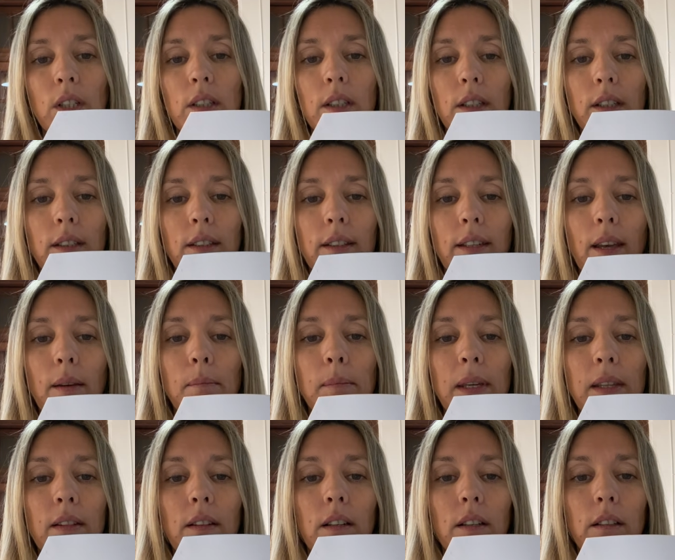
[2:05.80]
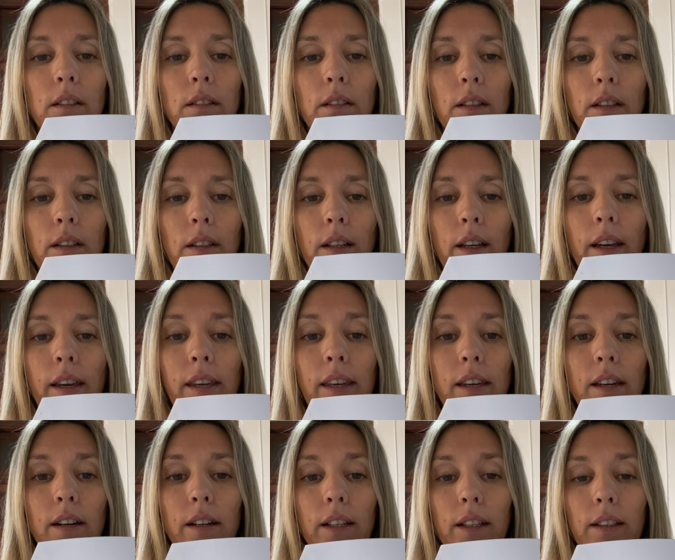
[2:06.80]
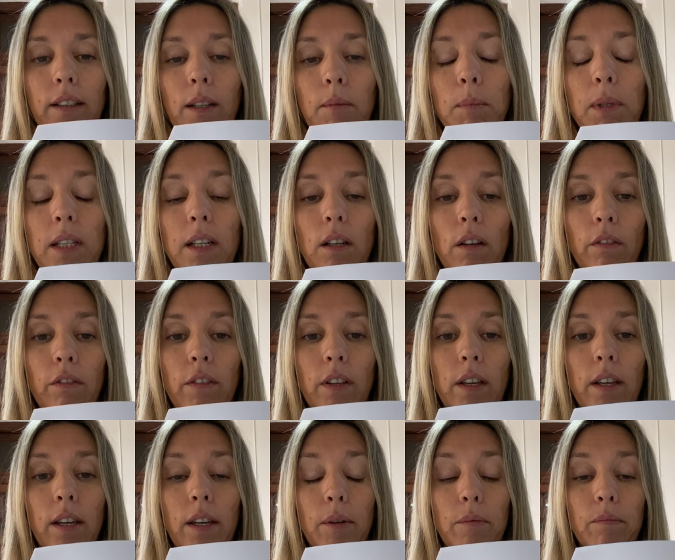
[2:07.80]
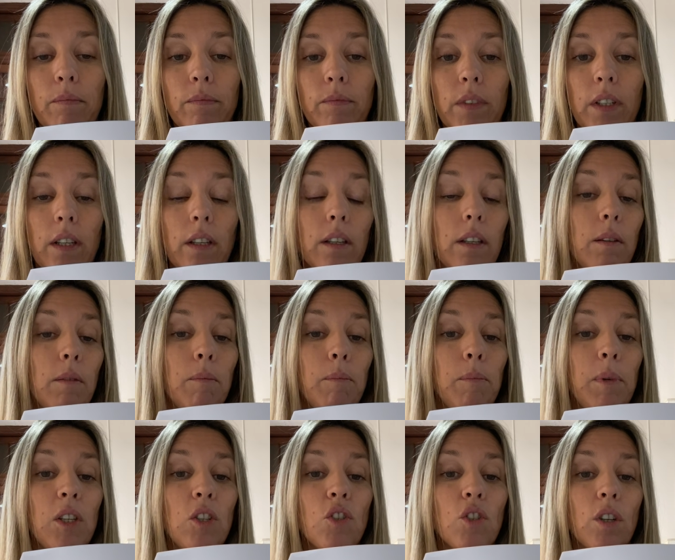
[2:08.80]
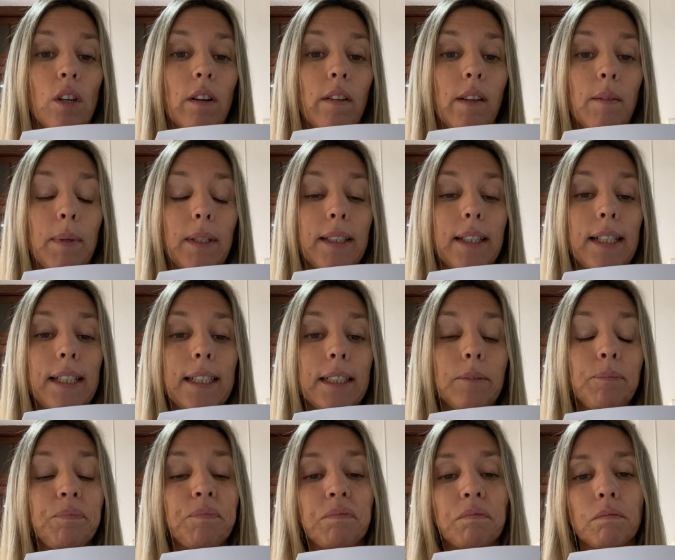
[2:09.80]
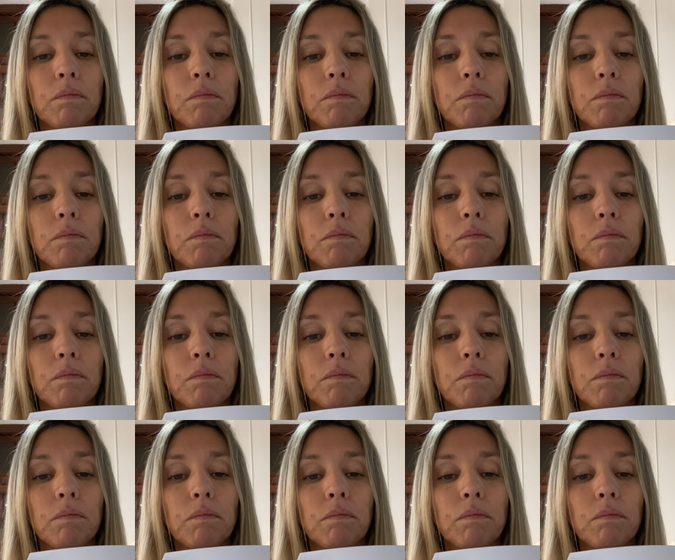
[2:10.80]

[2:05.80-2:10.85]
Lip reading: it in the middle, here in the middle of the picture, the mandala.